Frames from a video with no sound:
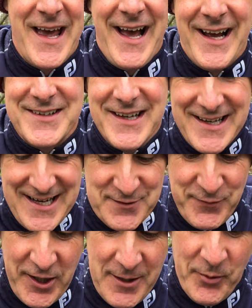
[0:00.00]
And it's
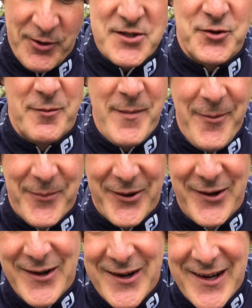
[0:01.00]
very important to
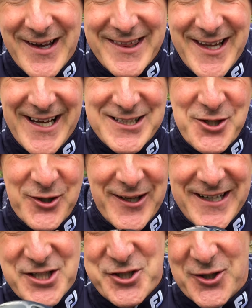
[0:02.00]
remember that you can
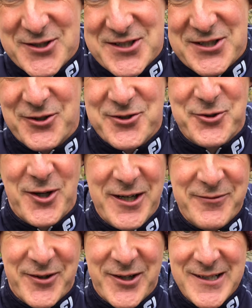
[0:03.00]
adjust your
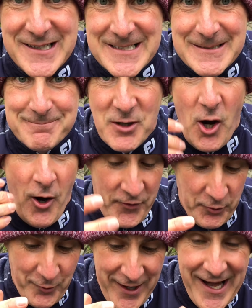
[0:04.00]
driver on
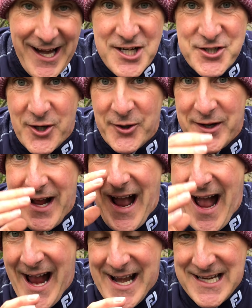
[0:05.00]
the range or at
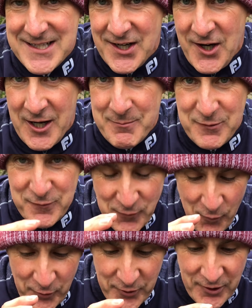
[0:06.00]
any time
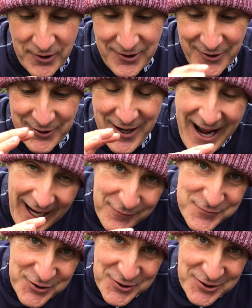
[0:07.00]
before or
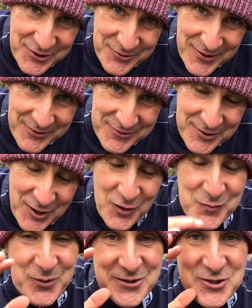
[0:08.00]
after your round of
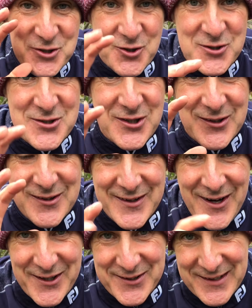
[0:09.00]
golf, but just
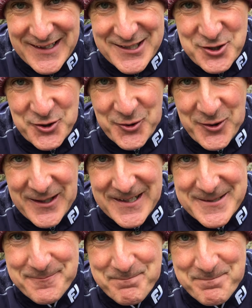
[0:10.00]
not during it.